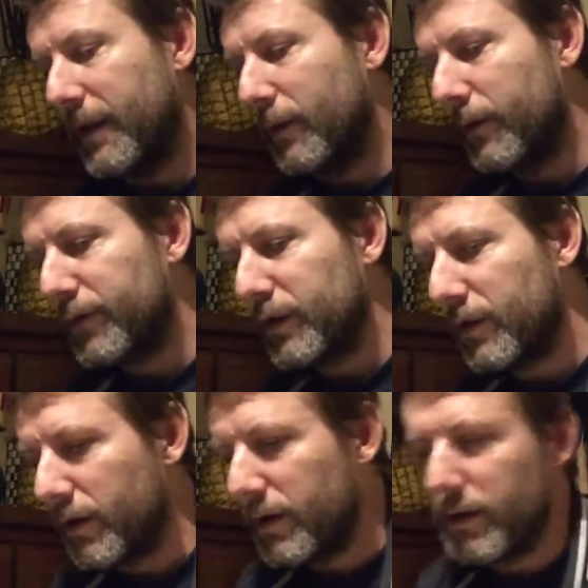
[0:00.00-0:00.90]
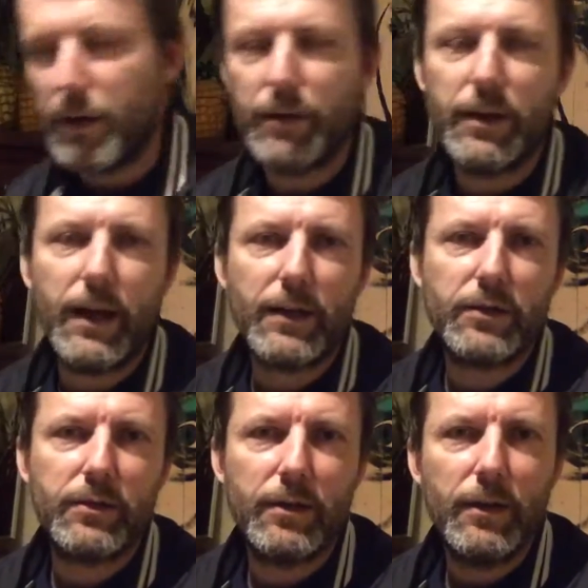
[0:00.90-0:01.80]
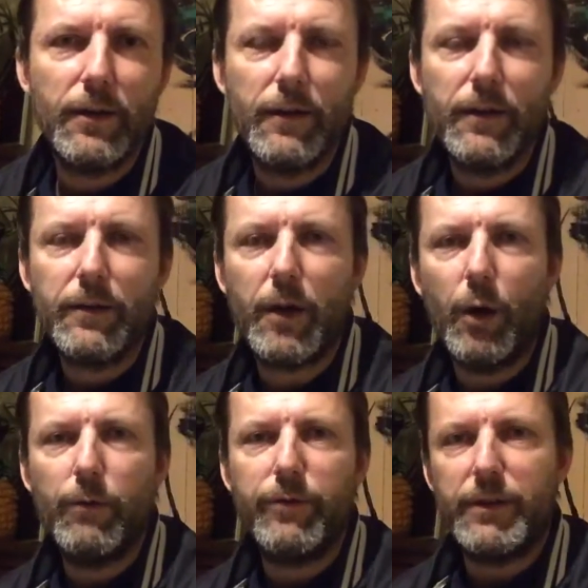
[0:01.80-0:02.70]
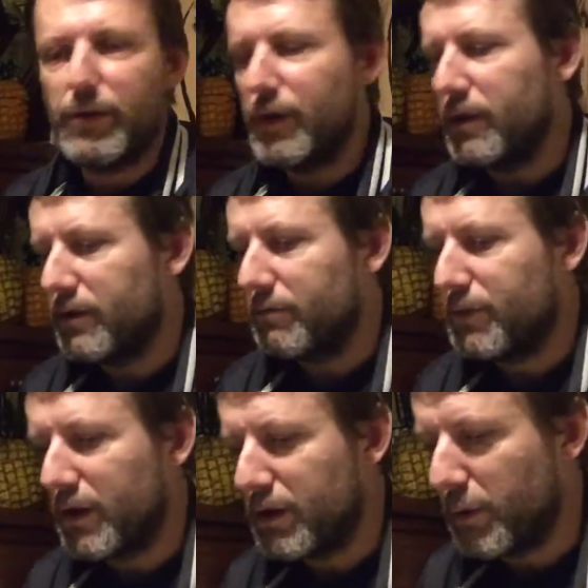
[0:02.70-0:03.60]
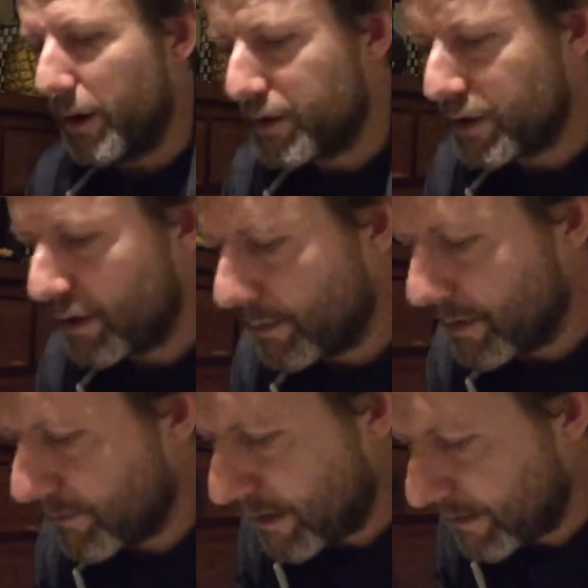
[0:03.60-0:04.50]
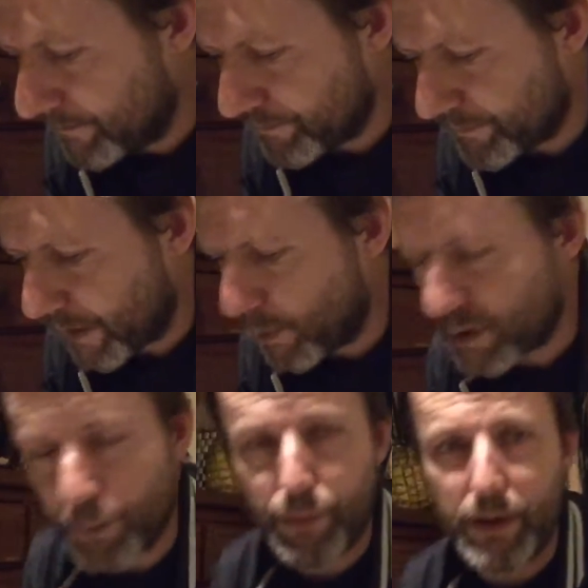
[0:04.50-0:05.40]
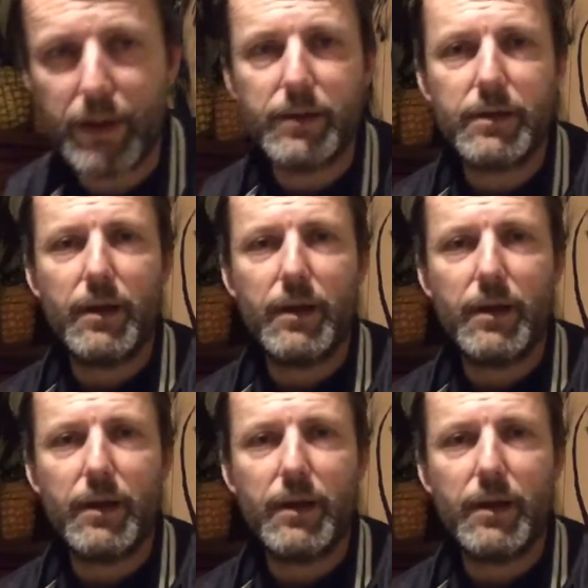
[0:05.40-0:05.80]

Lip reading: all of a sudden you got the next COVID shit situation coming around. I watched a brilliant